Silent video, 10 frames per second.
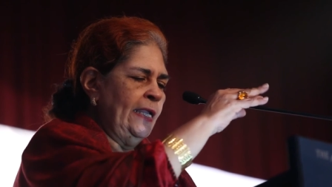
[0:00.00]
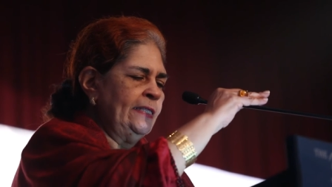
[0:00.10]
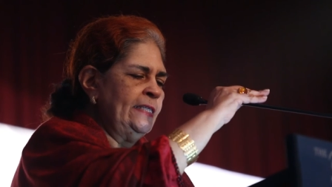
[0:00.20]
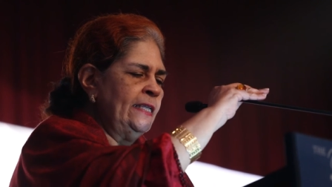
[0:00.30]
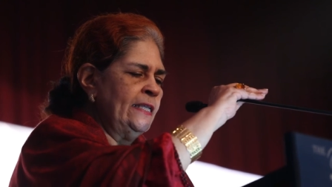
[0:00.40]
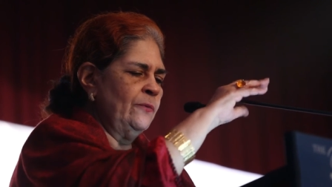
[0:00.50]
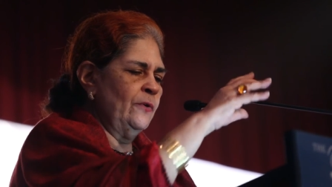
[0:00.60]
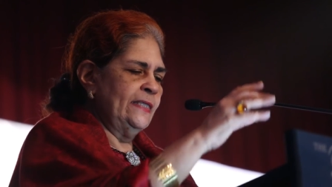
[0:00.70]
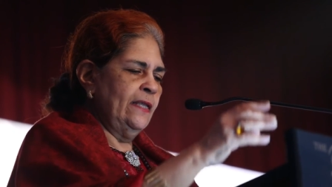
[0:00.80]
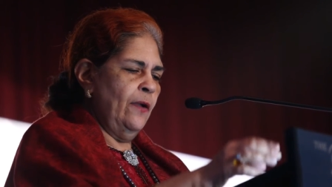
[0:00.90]
Indeed, it
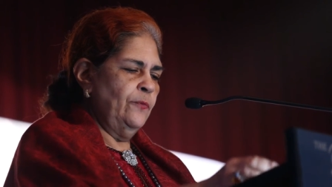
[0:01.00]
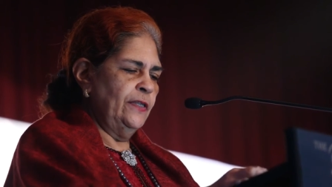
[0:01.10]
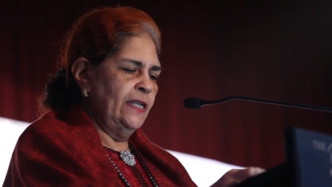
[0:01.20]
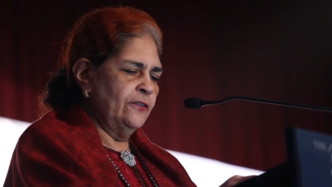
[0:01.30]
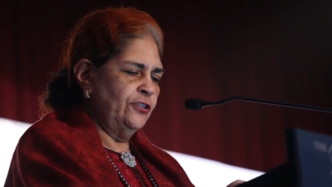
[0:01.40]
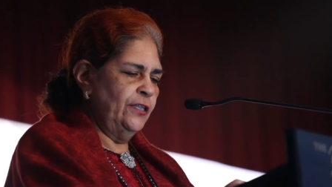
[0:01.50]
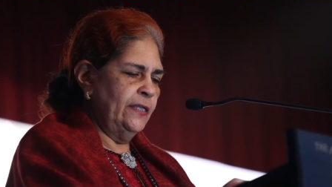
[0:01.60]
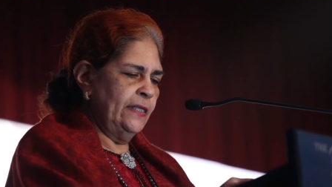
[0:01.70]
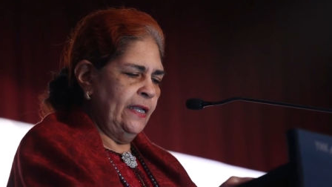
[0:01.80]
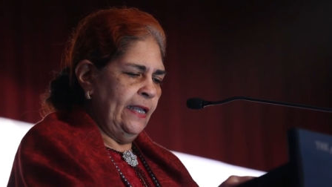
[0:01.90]
was harm
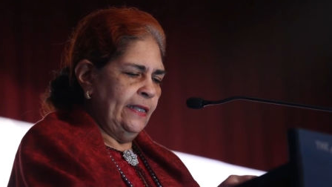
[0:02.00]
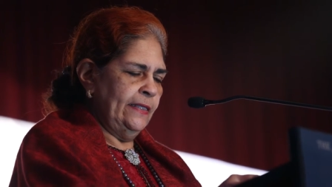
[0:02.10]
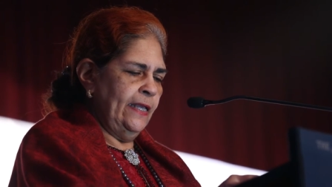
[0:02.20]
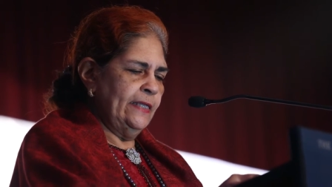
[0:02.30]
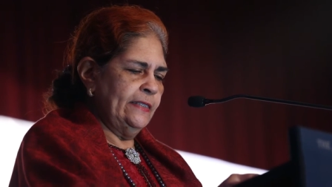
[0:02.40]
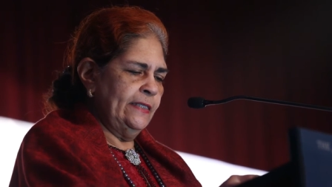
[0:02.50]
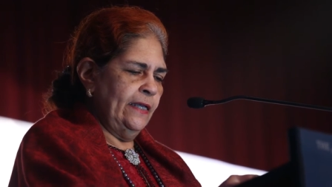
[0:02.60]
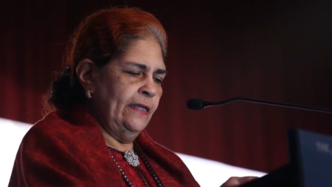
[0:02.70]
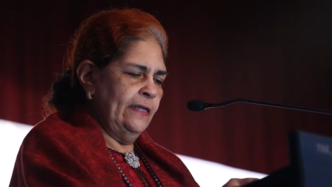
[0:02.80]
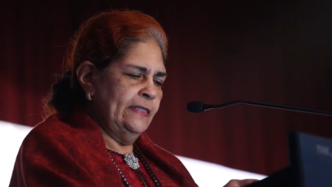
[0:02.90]
reduction that
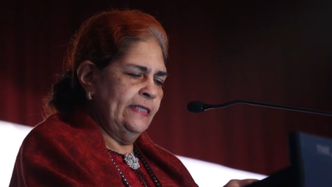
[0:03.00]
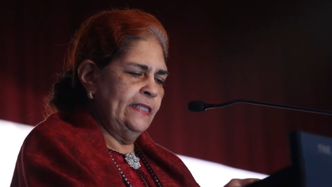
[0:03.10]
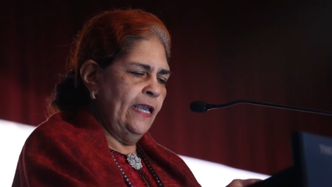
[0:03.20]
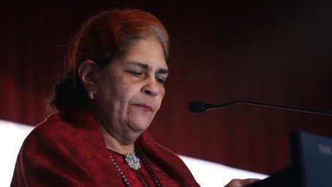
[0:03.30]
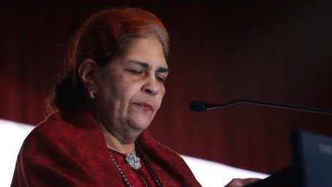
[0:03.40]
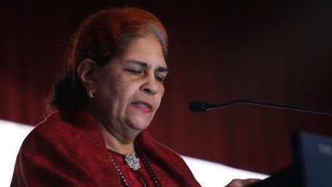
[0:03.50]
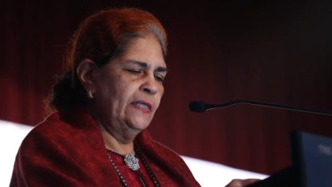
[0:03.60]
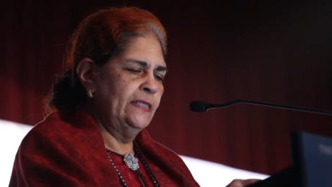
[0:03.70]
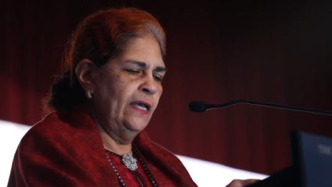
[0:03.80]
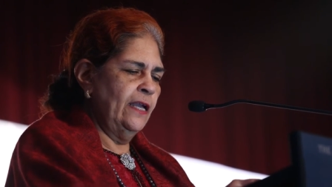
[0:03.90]
uh, stemmed
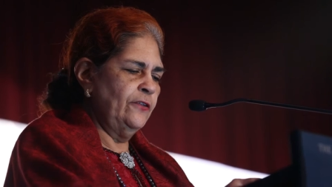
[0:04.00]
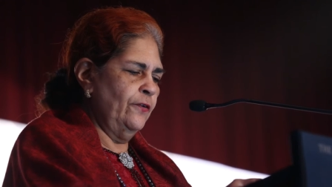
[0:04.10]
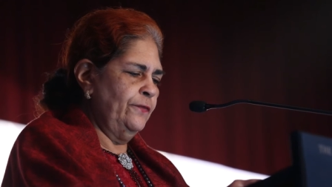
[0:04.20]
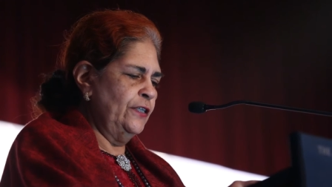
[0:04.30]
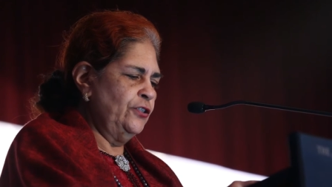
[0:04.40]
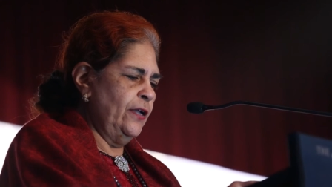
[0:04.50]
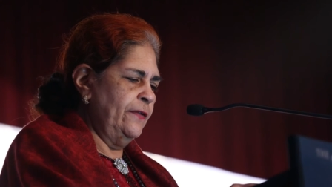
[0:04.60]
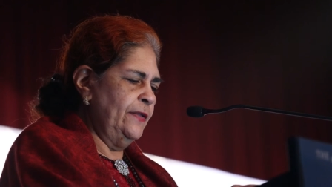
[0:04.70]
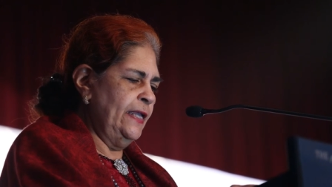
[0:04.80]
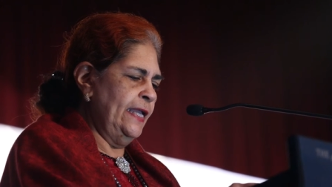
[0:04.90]
the tide of
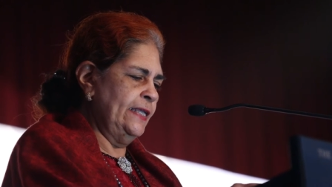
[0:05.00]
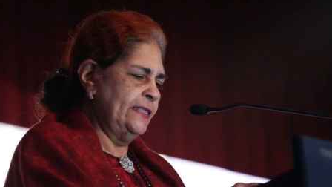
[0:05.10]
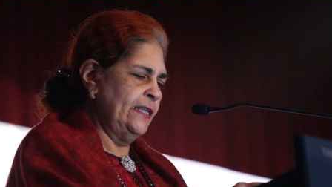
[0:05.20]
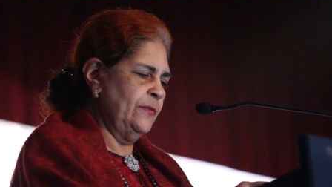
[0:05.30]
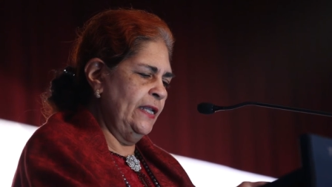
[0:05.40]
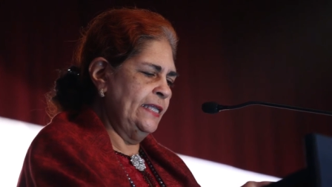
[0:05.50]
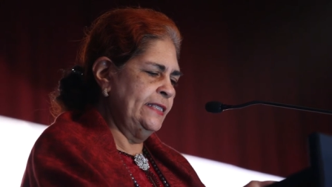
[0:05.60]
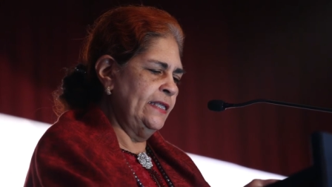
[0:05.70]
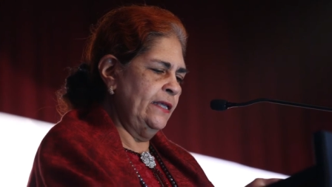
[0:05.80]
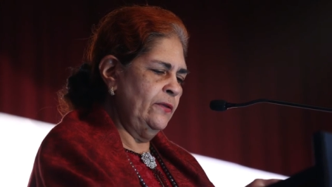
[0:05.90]
HIV AIDS in
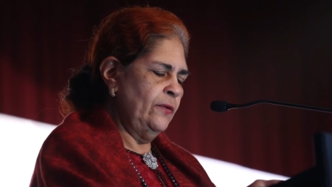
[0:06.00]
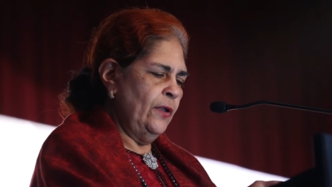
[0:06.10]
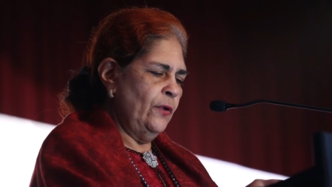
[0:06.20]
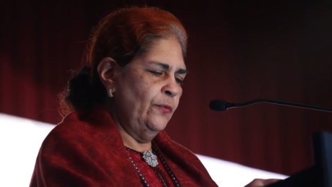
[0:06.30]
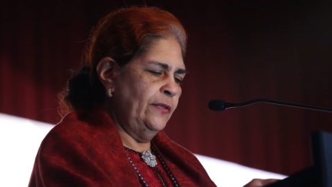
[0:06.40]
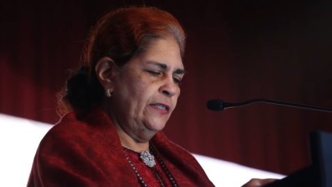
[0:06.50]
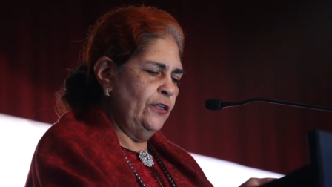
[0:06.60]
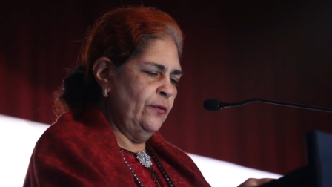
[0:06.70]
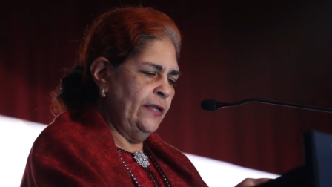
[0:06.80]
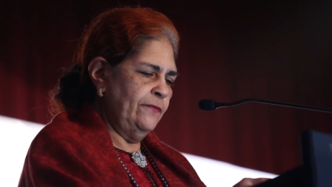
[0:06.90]
Malaysia, with
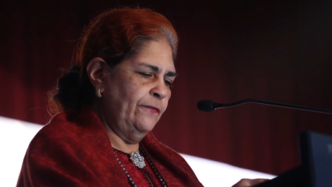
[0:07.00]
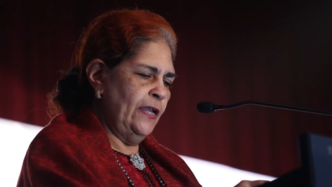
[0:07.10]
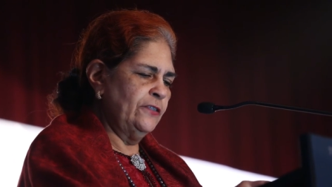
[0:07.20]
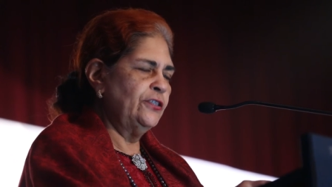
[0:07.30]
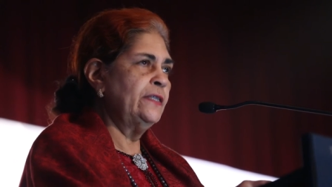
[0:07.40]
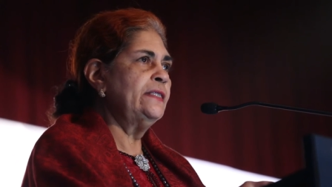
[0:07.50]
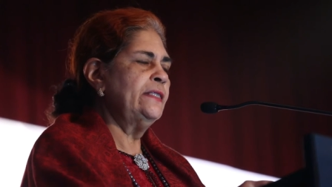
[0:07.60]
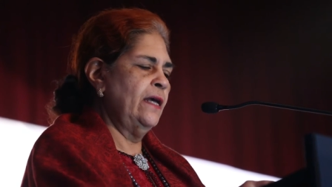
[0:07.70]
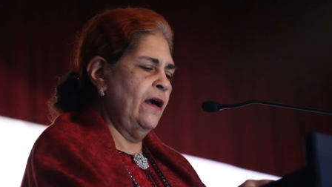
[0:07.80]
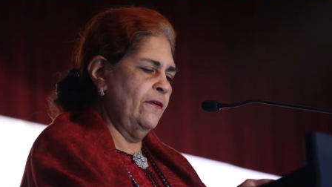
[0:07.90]
new
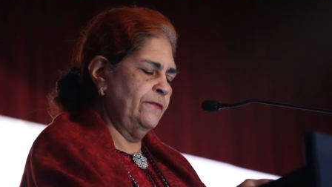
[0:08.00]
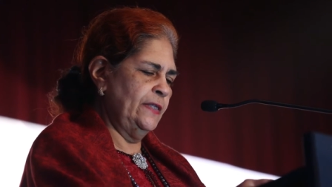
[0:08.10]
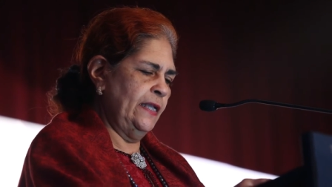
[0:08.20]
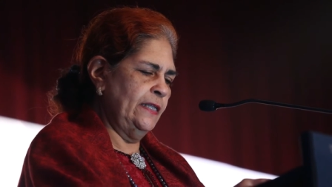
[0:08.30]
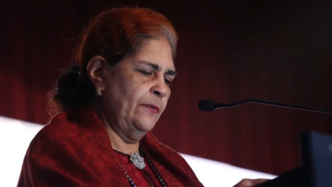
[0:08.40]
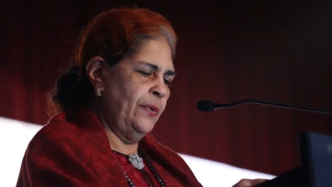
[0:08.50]
infections halved in the